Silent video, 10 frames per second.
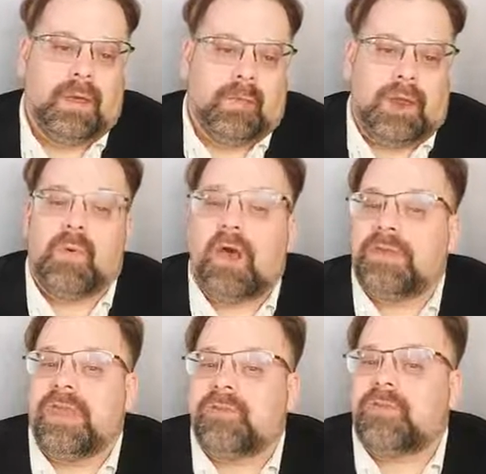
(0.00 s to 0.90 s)
Meanwhile,
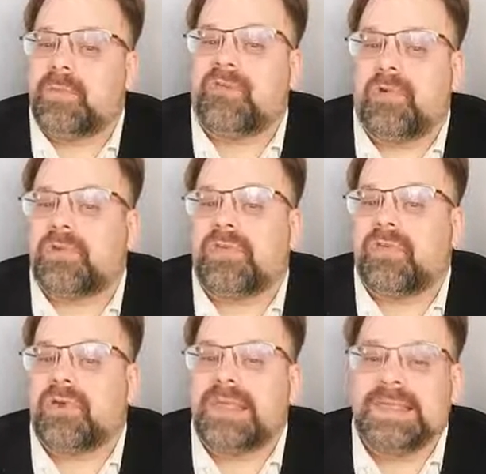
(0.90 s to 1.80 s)
Kiev regime forces
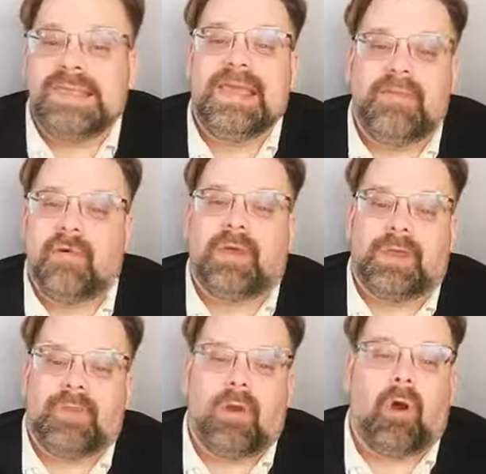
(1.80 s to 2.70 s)
are
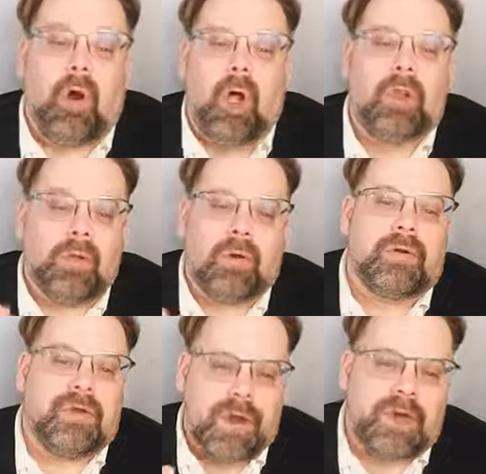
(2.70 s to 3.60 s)
continuing their
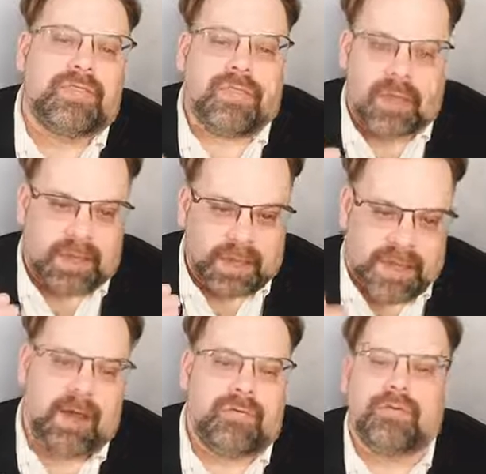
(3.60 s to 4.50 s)
all-or-nothing
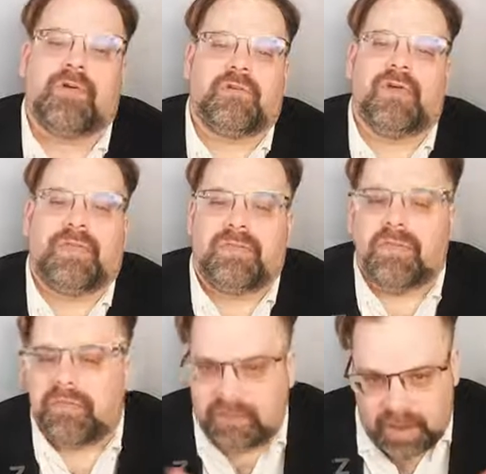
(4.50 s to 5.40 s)

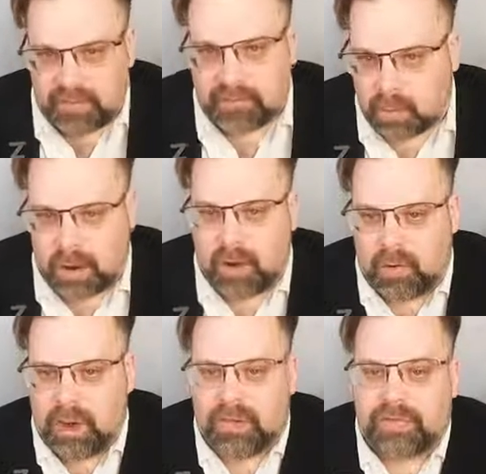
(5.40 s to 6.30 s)
counteroffensive everywhere at
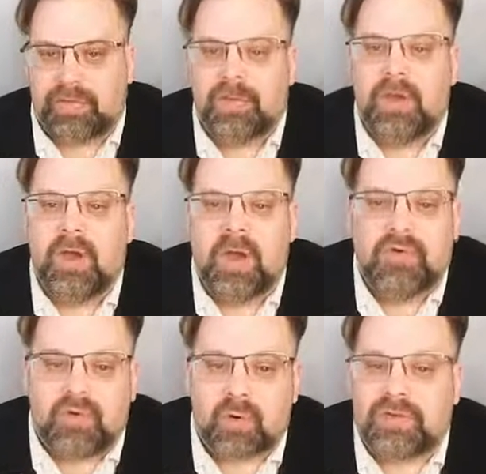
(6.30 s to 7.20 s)
once,
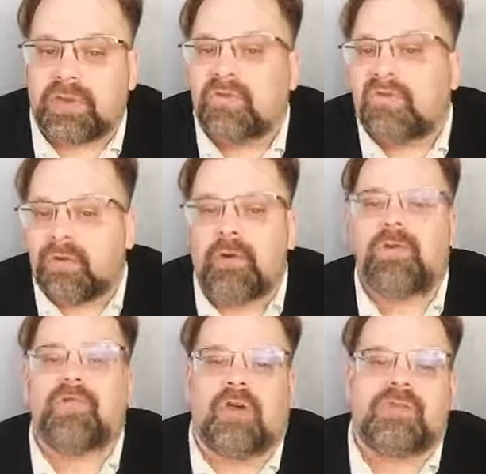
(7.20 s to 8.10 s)
forcing
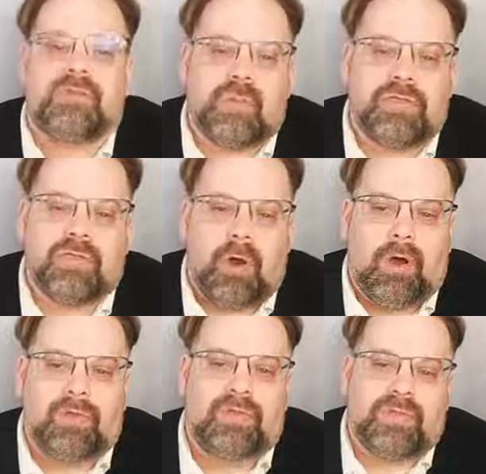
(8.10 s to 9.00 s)
further Russian
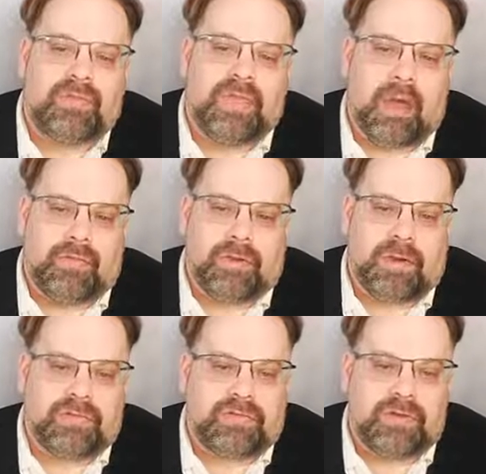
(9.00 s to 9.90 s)
withdrawals to the south in
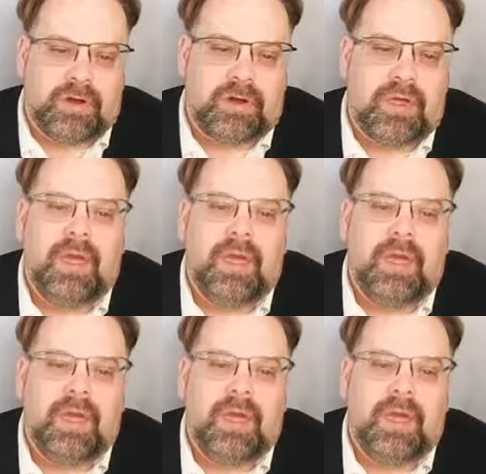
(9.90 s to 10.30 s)
Kherson